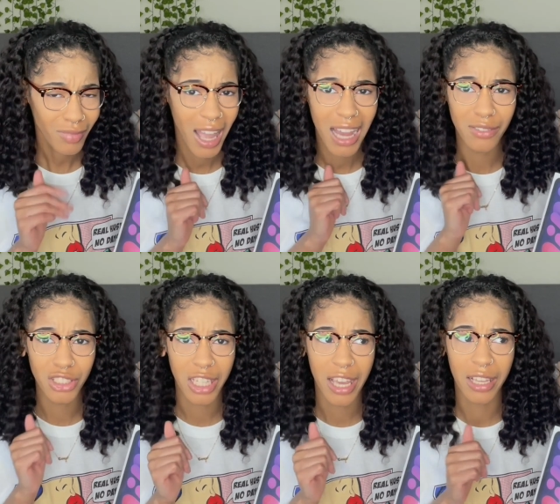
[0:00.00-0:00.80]
I've
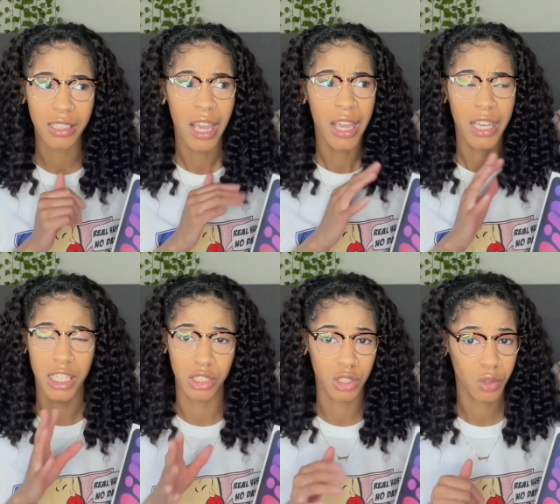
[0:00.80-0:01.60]
checked
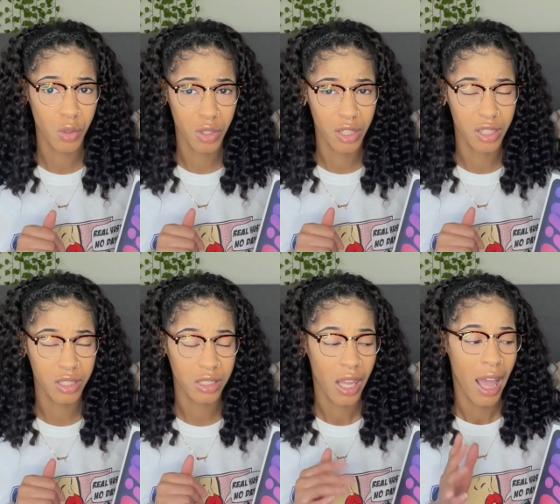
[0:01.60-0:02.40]
in stores.
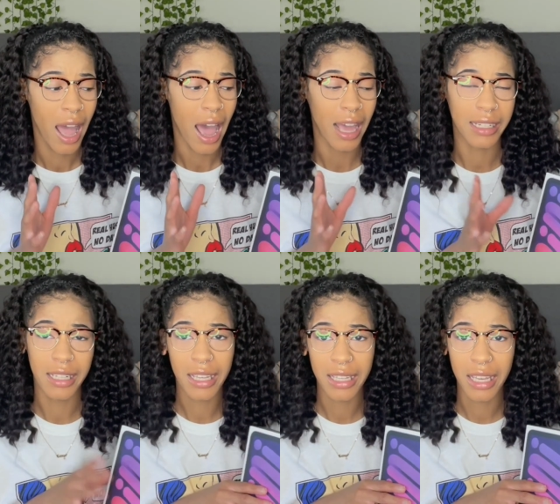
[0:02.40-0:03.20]
I
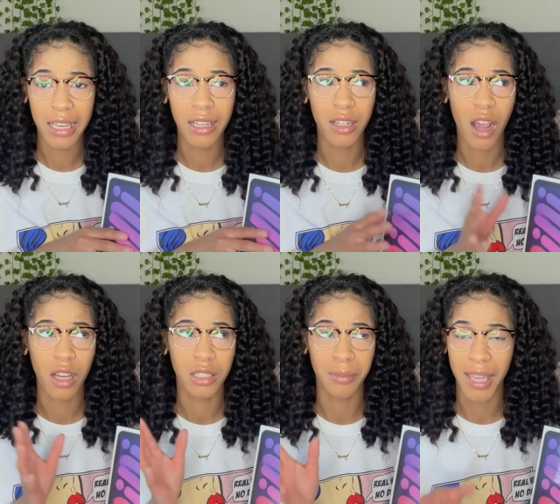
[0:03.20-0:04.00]
did get
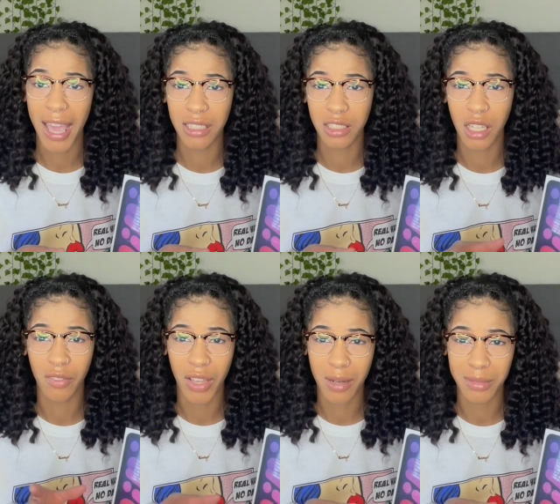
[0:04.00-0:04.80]
some cases off
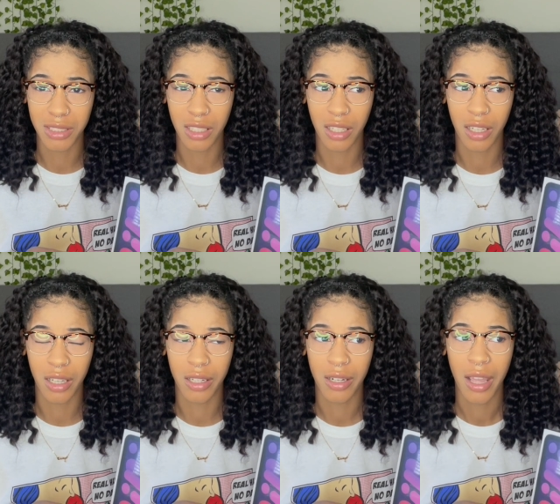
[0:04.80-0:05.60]

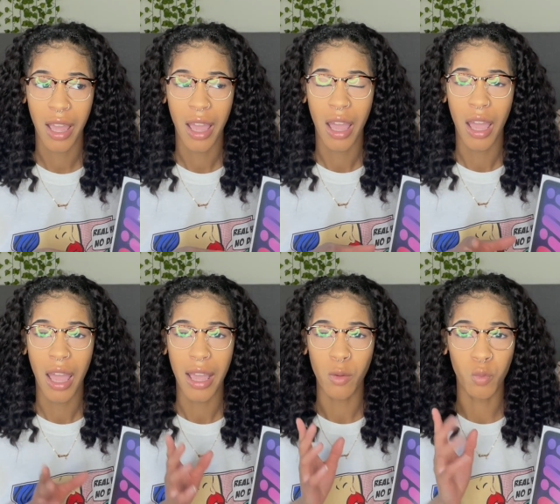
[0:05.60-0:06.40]
Amazon,
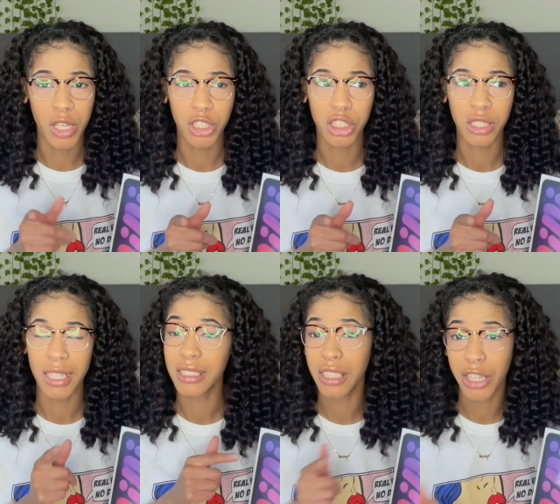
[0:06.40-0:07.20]
which
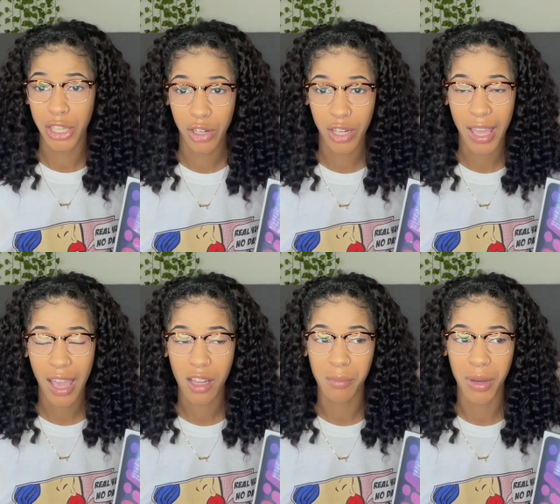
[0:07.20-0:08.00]
isn't here
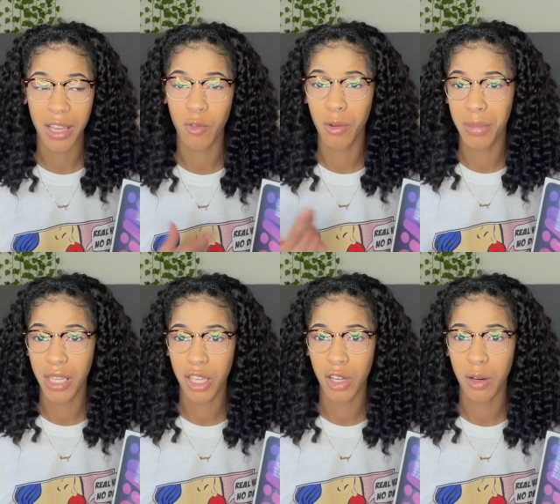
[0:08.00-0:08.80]
yet, but will be
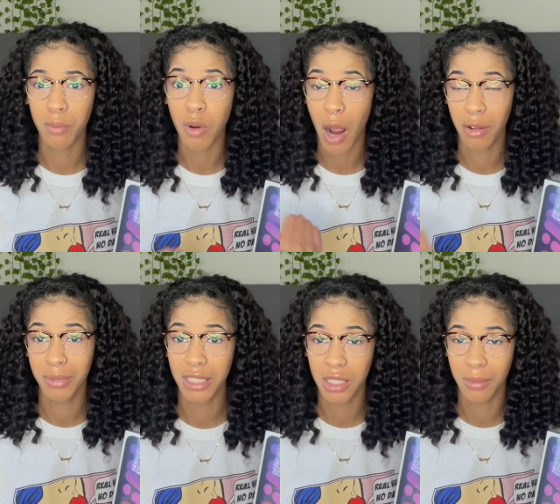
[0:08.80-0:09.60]
here probably
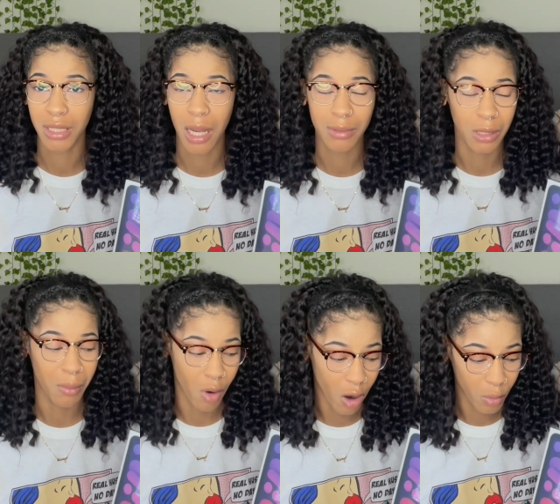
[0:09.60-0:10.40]
sometime
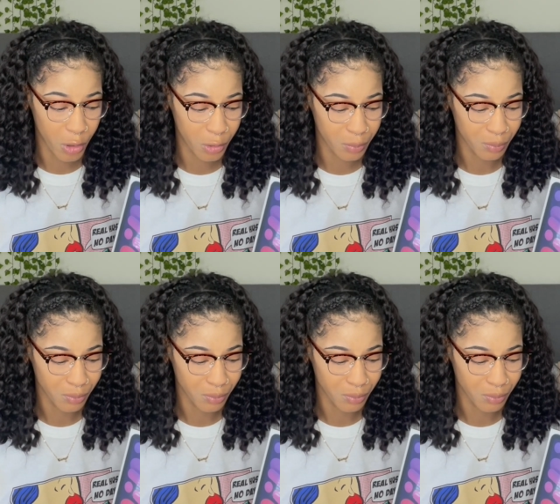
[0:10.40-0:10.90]
tomorrow.